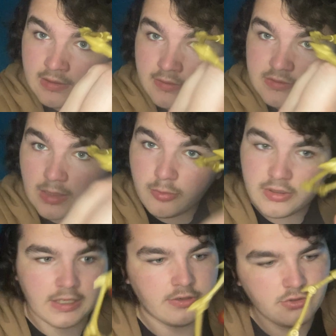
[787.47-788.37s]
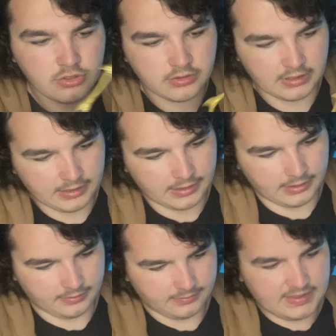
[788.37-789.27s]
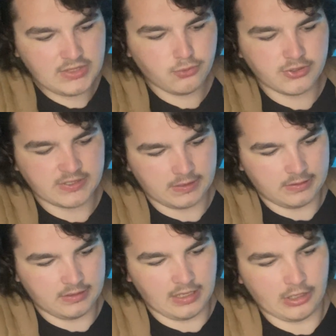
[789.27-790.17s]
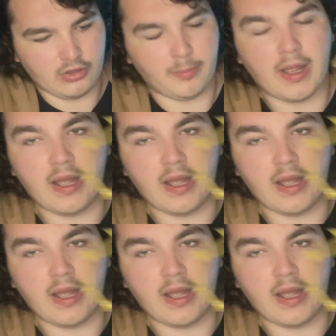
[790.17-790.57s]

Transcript: double hinge. These were tight out of the